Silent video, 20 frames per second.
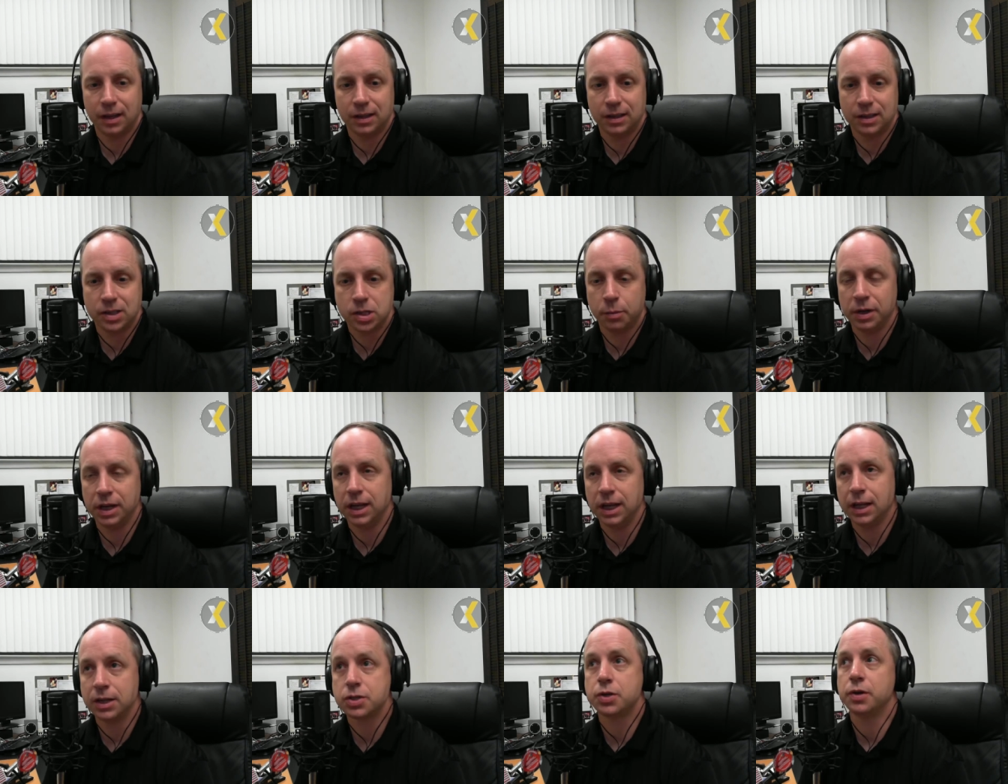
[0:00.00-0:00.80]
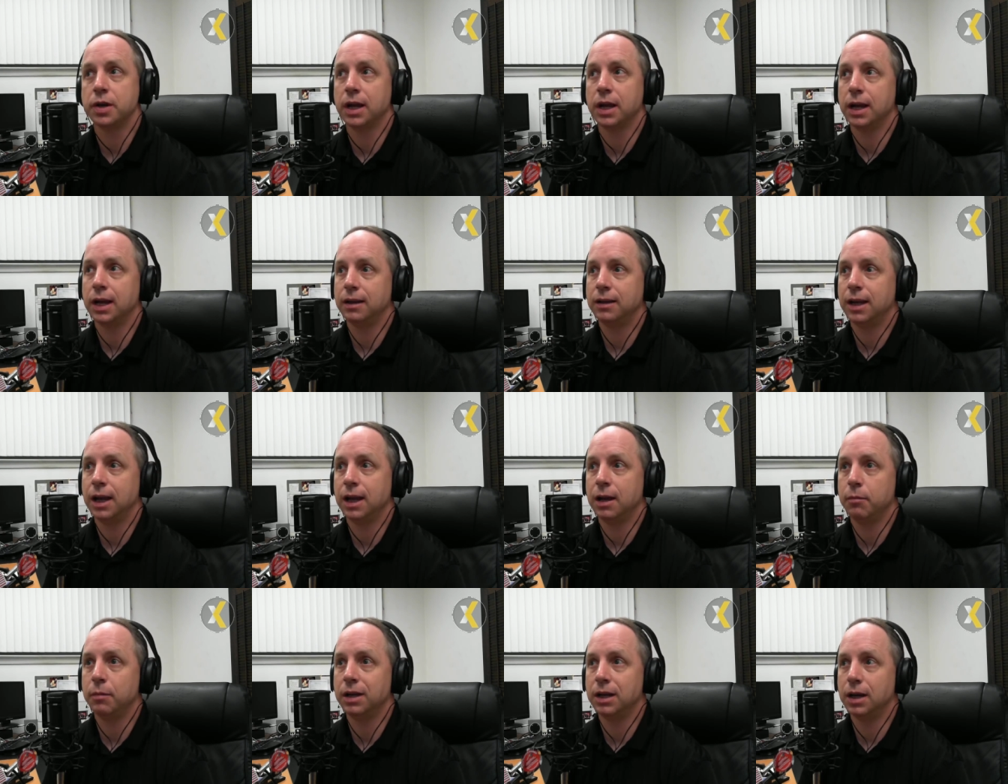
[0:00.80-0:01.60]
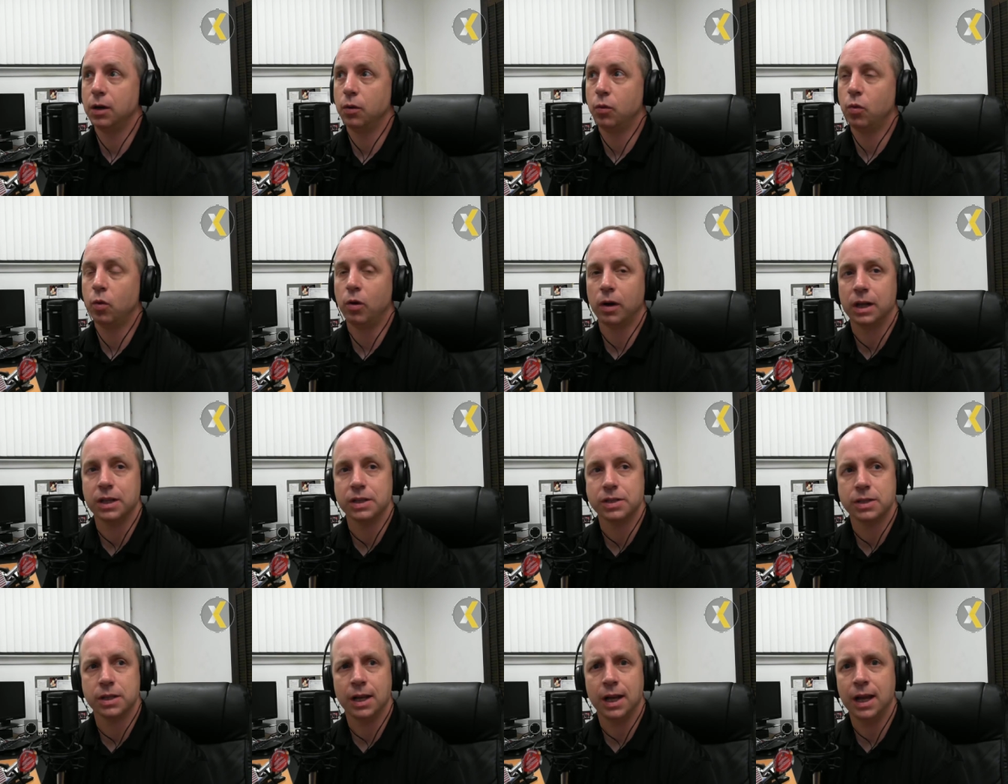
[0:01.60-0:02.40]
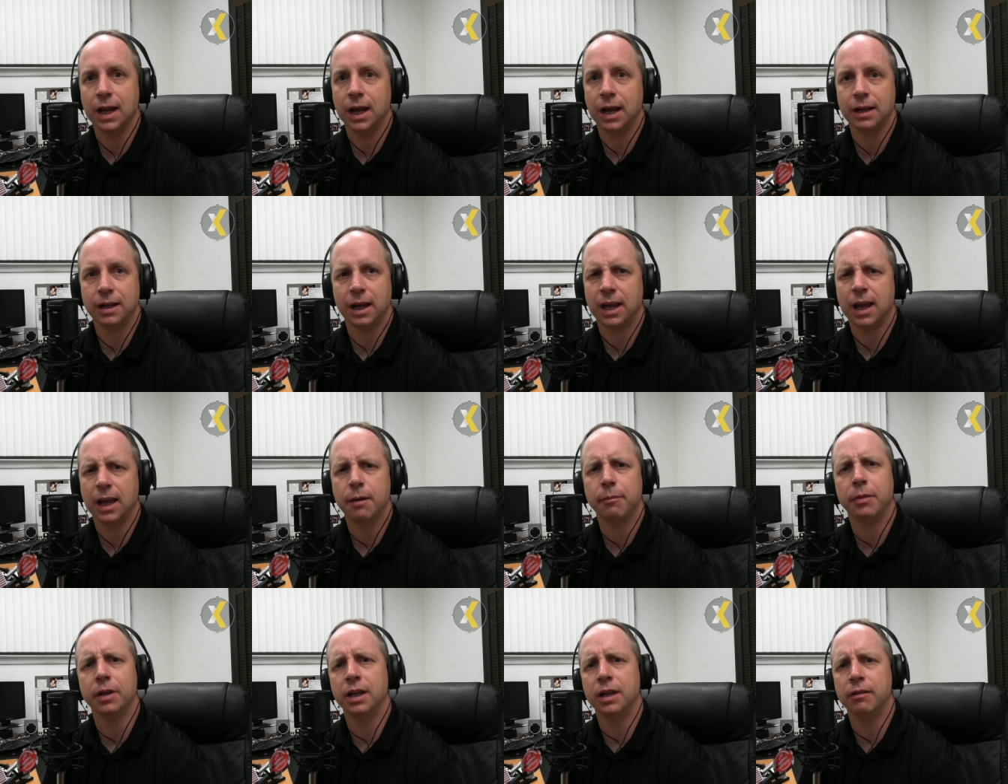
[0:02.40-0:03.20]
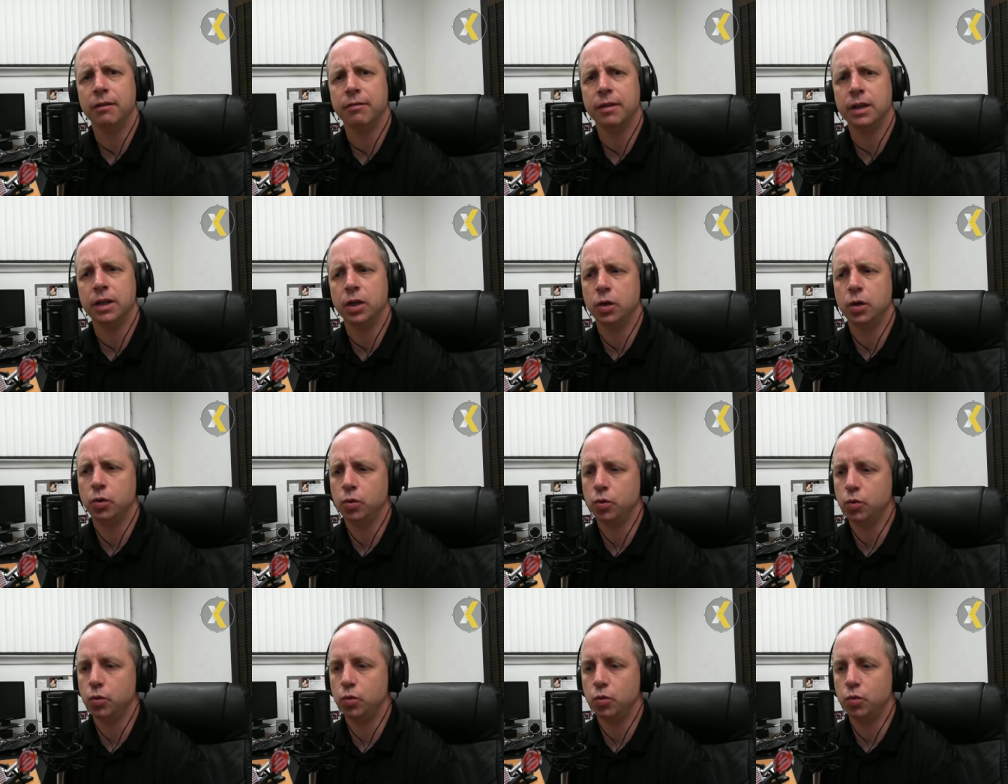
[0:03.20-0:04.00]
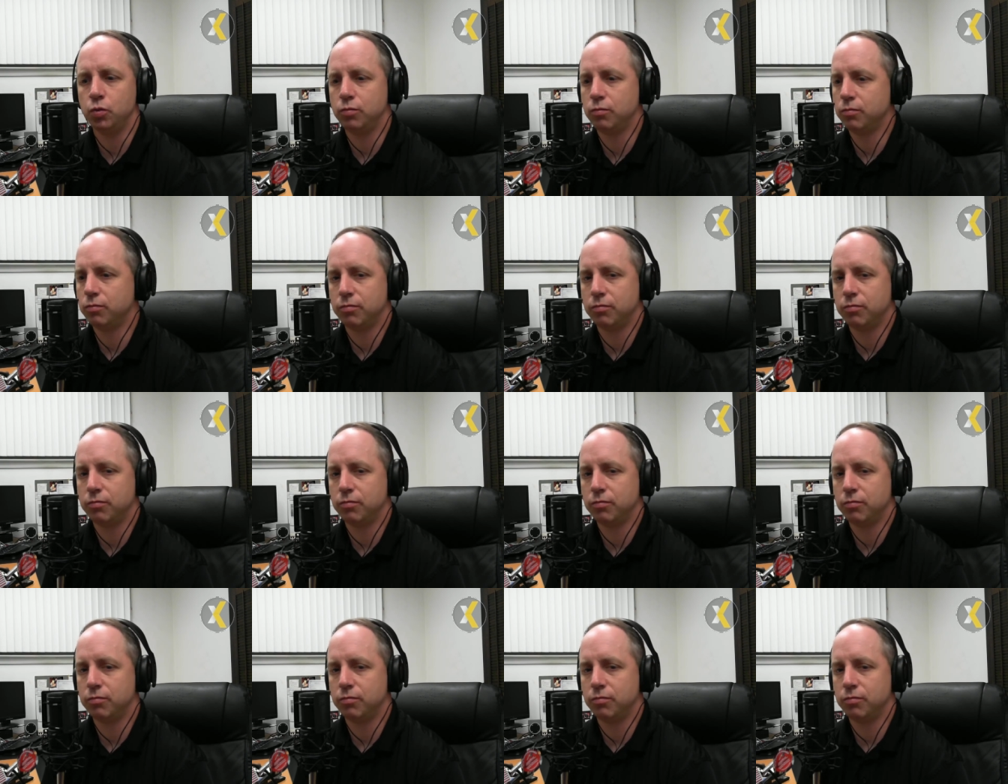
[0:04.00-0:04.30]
Somebody yesterday came in at work and said, Hey, I, I can't believe that you,